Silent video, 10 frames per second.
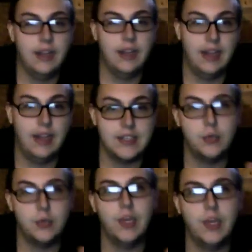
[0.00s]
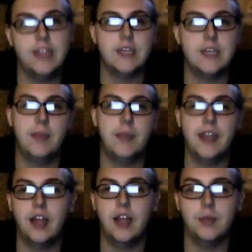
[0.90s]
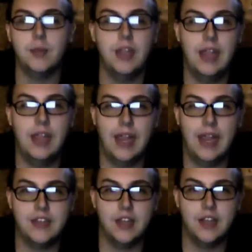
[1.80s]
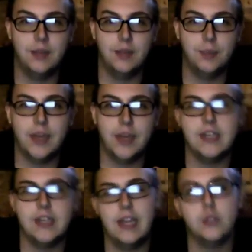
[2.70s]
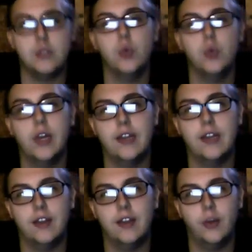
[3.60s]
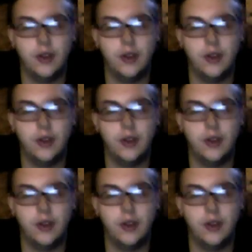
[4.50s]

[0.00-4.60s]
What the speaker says: it's really easy to pick up and but it's really, you can